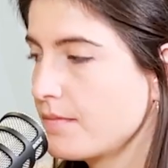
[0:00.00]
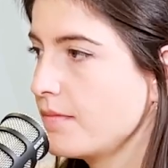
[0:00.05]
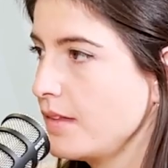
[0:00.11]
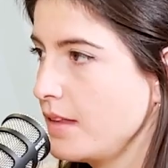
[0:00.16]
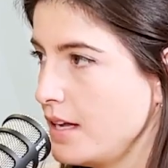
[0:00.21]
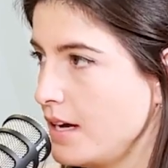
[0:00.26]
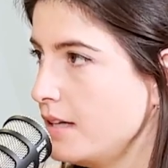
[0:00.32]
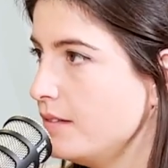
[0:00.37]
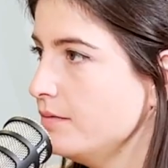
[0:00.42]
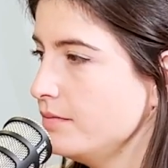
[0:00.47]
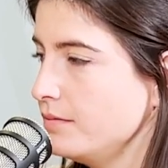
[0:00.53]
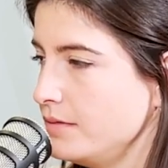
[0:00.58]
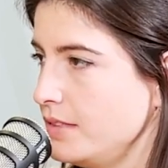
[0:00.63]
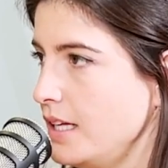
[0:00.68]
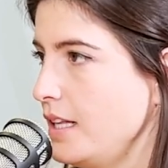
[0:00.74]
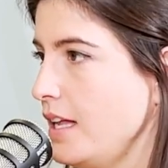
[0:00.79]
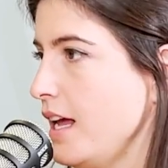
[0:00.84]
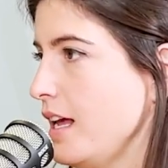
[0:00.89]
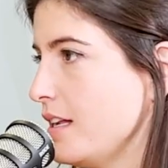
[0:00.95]
Yeah,
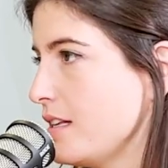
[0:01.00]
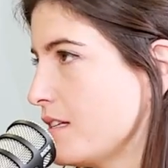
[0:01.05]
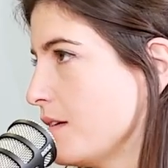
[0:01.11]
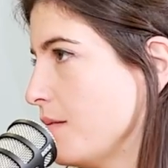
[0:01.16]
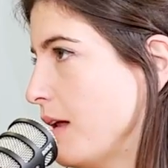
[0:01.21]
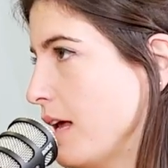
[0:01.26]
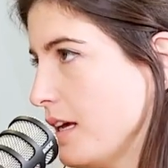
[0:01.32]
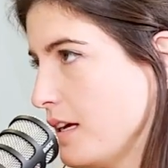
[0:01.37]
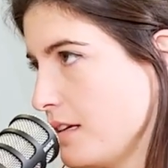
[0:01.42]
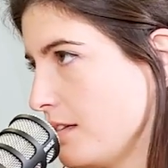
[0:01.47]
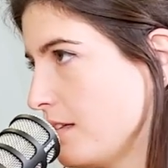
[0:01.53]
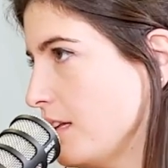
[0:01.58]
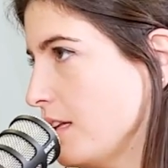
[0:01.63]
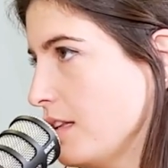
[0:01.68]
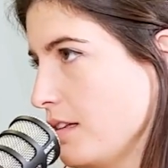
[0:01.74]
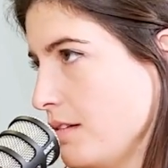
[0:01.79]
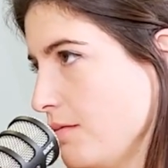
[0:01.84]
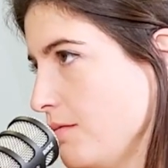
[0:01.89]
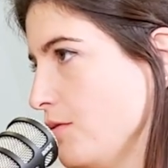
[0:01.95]
ends
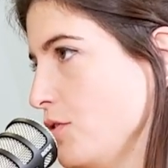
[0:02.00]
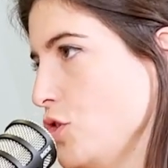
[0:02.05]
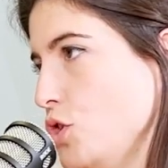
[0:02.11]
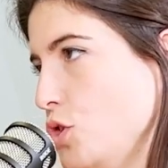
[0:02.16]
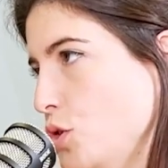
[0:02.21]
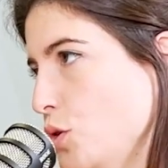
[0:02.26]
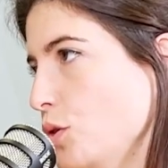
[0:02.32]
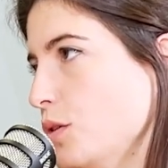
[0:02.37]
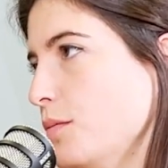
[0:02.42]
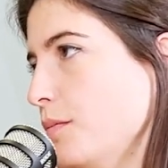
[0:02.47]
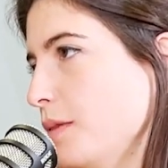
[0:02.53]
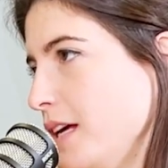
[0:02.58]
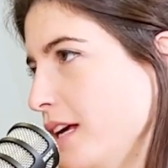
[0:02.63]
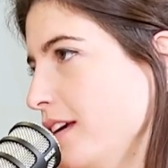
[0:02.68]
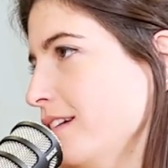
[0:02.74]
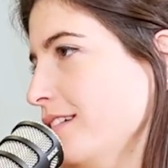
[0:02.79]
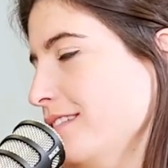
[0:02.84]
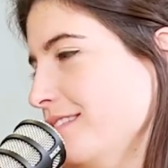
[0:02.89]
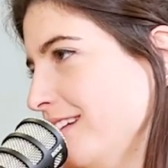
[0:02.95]
that should
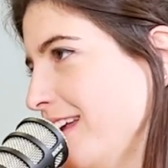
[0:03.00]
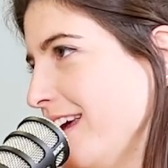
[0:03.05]
be